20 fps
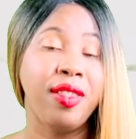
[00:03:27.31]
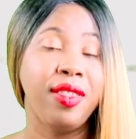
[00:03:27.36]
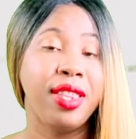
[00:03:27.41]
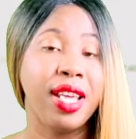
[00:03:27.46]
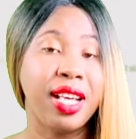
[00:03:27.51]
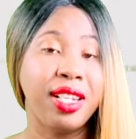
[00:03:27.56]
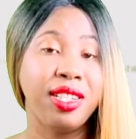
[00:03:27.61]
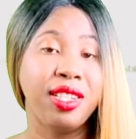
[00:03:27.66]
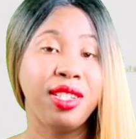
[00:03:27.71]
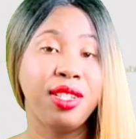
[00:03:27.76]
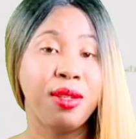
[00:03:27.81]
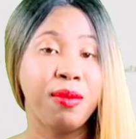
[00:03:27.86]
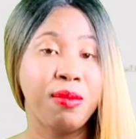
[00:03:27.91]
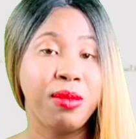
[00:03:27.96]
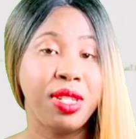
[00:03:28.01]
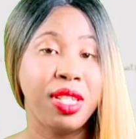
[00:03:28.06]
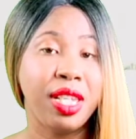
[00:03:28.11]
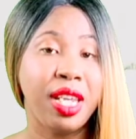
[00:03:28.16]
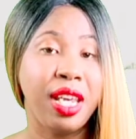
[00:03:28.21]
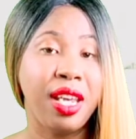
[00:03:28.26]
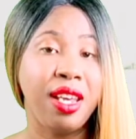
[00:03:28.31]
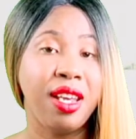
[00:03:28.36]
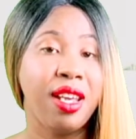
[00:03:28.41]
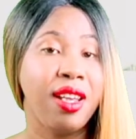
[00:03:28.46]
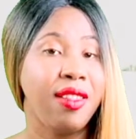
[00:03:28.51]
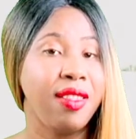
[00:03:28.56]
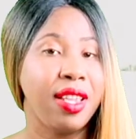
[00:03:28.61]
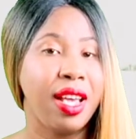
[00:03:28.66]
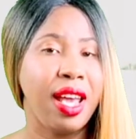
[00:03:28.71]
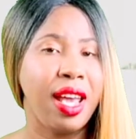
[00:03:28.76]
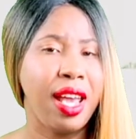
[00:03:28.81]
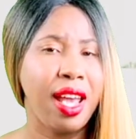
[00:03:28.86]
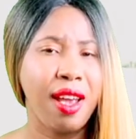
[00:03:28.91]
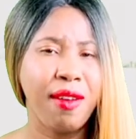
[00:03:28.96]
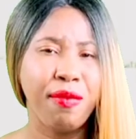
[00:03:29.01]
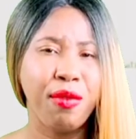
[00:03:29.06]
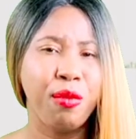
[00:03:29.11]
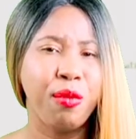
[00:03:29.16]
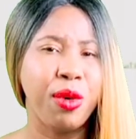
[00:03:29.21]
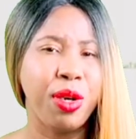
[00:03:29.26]
That's something that
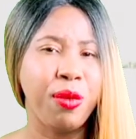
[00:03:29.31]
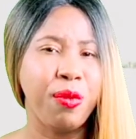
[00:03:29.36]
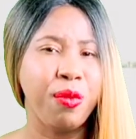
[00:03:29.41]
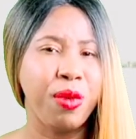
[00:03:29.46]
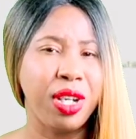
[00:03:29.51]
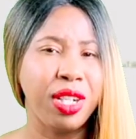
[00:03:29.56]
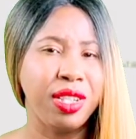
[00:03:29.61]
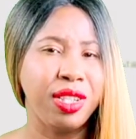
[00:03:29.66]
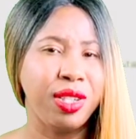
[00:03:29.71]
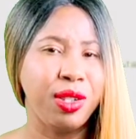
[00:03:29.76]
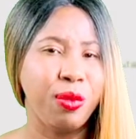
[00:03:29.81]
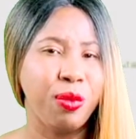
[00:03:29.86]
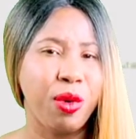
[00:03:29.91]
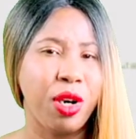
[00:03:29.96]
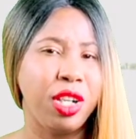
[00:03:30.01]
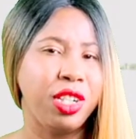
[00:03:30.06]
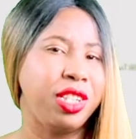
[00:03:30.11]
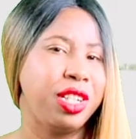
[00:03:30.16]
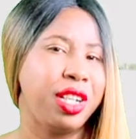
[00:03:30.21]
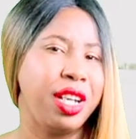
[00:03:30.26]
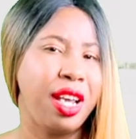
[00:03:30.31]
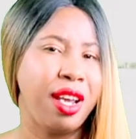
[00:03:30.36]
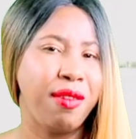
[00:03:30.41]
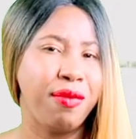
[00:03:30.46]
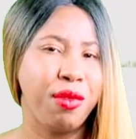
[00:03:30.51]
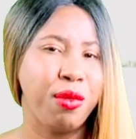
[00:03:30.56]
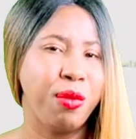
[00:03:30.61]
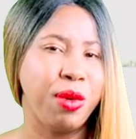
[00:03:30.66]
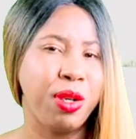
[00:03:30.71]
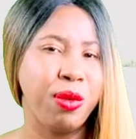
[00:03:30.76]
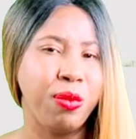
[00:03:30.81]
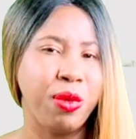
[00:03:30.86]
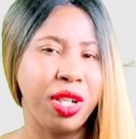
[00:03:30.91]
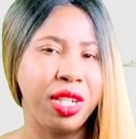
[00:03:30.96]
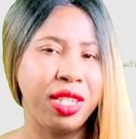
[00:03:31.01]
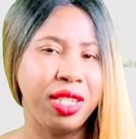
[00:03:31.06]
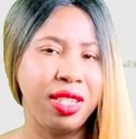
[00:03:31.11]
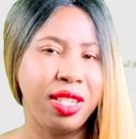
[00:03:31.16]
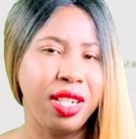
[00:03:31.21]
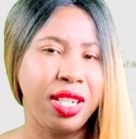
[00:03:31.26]
everyone wants to watch and everyone
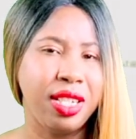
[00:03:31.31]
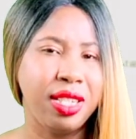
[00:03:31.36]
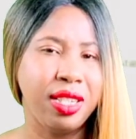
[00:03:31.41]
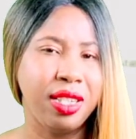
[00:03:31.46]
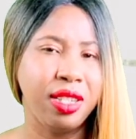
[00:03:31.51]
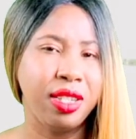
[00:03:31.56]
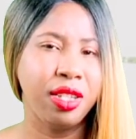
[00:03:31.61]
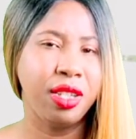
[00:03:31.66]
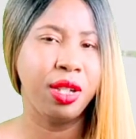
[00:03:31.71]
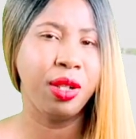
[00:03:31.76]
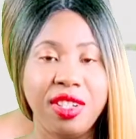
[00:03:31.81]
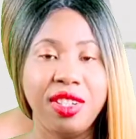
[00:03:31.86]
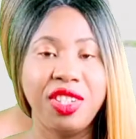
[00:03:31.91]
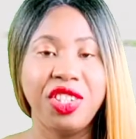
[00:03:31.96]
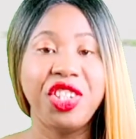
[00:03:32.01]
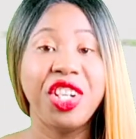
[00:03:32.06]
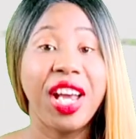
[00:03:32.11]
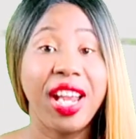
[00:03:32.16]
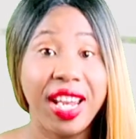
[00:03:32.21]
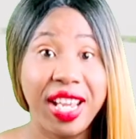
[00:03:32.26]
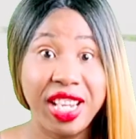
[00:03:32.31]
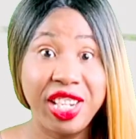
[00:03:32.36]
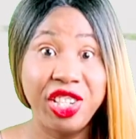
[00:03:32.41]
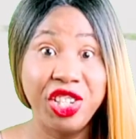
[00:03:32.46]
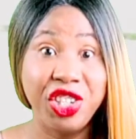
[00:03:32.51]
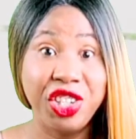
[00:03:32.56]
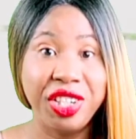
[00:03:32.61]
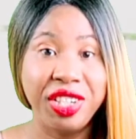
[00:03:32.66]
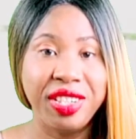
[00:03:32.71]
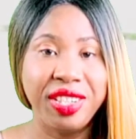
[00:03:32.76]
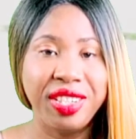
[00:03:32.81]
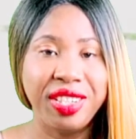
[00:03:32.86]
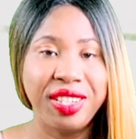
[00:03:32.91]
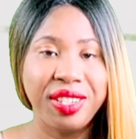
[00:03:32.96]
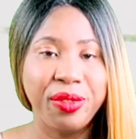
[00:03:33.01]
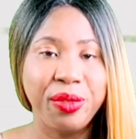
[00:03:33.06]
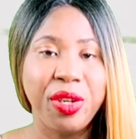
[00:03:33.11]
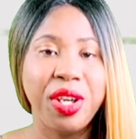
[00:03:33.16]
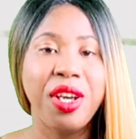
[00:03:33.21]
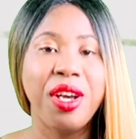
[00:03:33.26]
wants to listen to. Challenges.